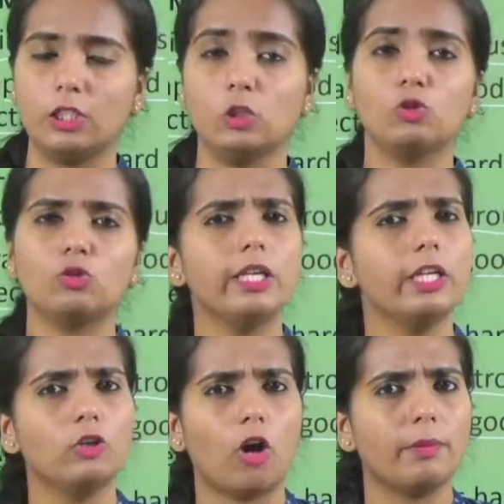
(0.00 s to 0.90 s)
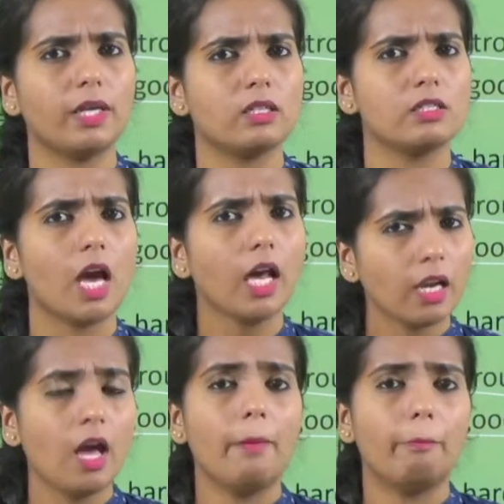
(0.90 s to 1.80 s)
Usually non-metals are
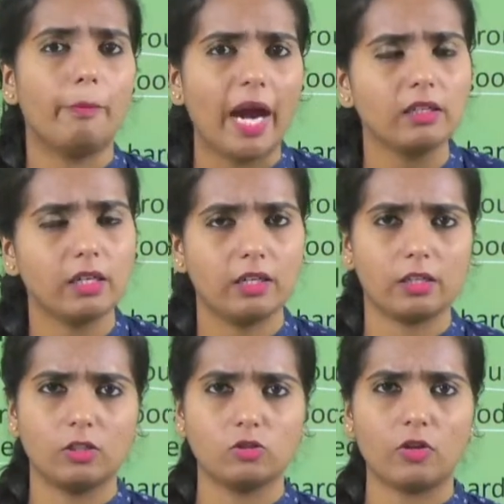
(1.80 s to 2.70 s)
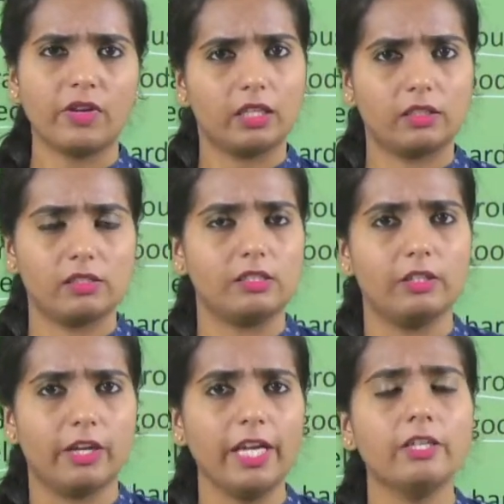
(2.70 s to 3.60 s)
bad conductors of electricity,
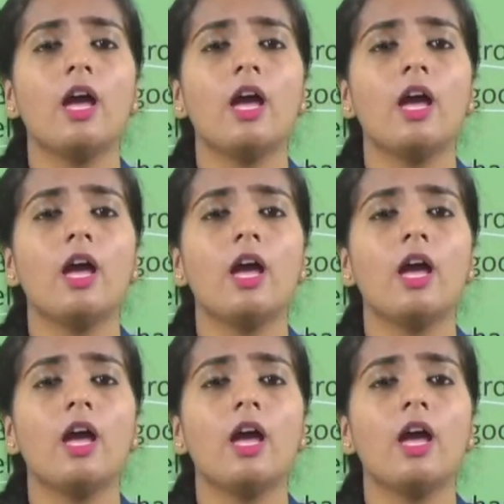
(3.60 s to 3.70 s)
right?